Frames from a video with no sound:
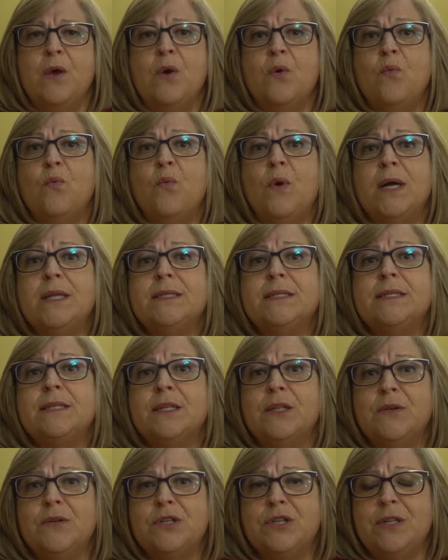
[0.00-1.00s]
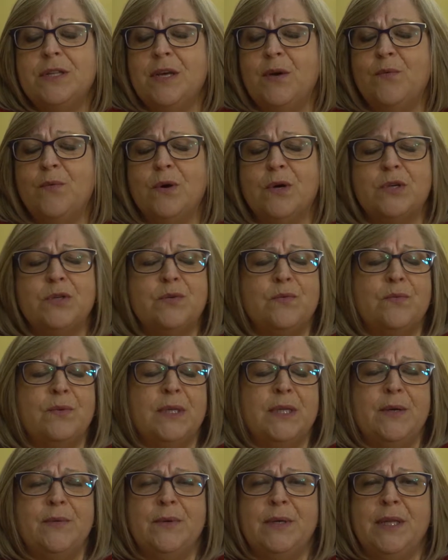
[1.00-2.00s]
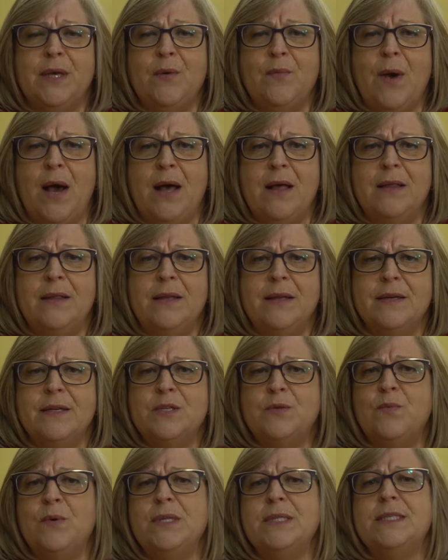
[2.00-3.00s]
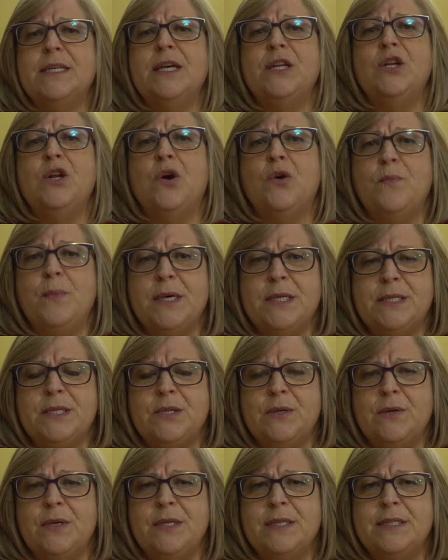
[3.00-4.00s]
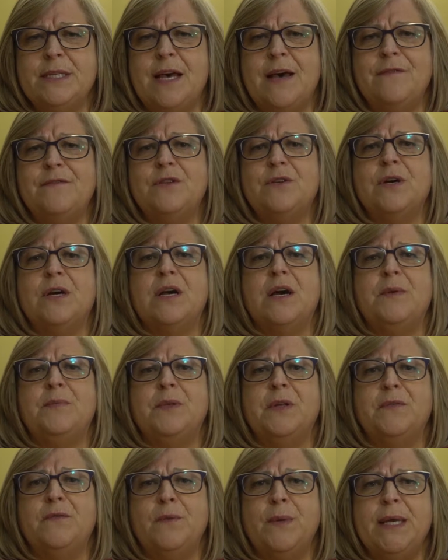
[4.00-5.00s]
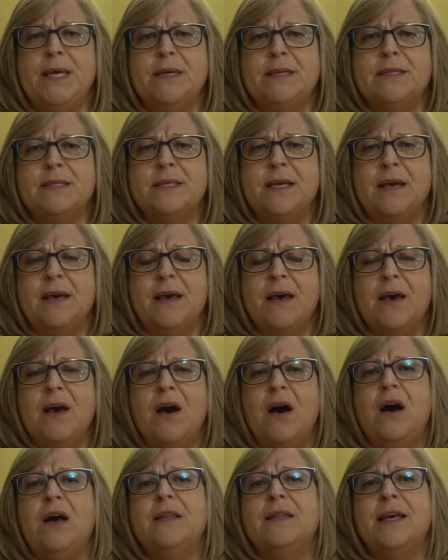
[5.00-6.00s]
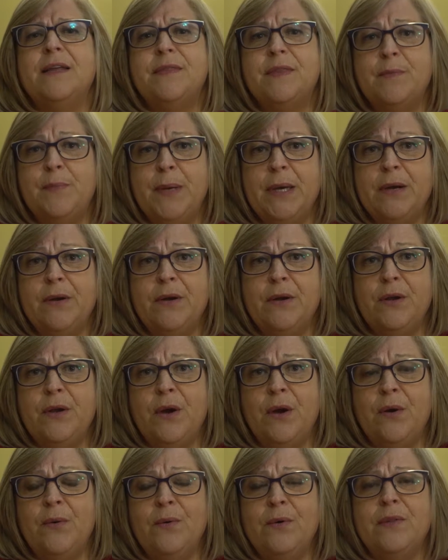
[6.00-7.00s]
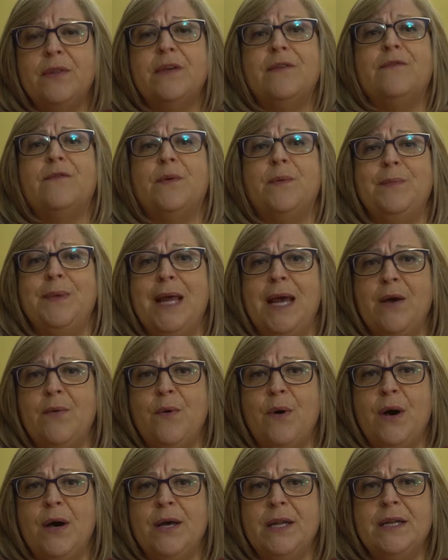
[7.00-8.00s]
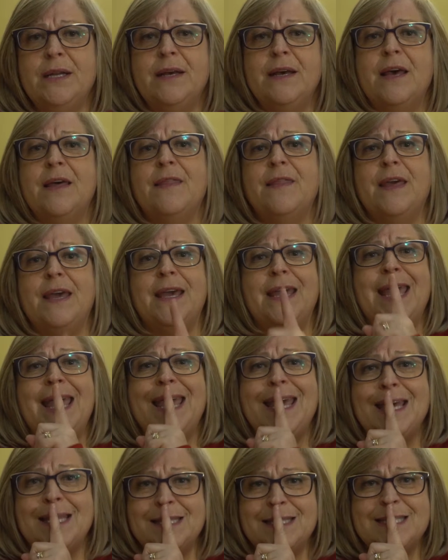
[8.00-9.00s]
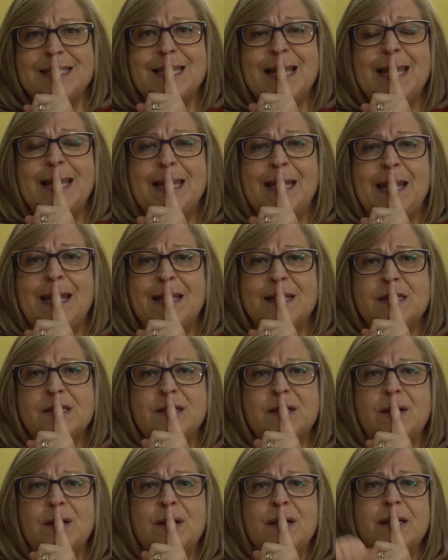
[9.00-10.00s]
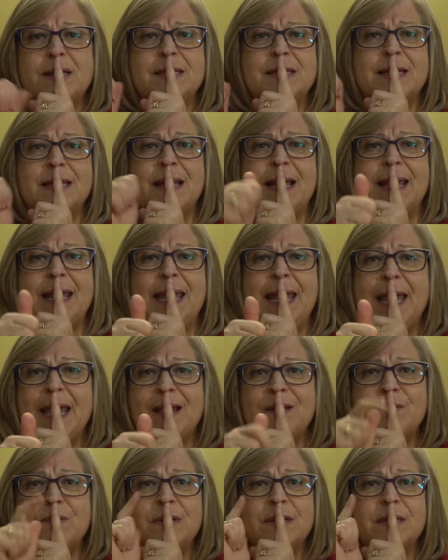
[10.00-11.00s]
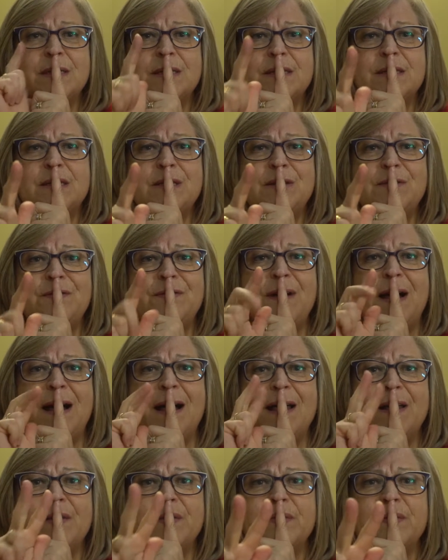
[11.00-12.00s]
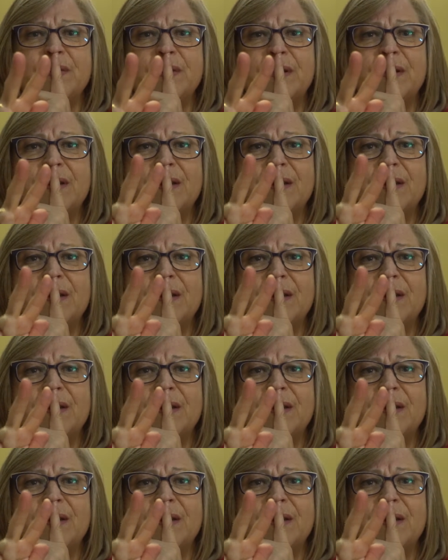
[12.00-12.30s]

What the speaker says: One solution that works really, really well is once I know my students after a couple of weeks, I'll let the parent know that from now on, They can't say an answer till I count to 5.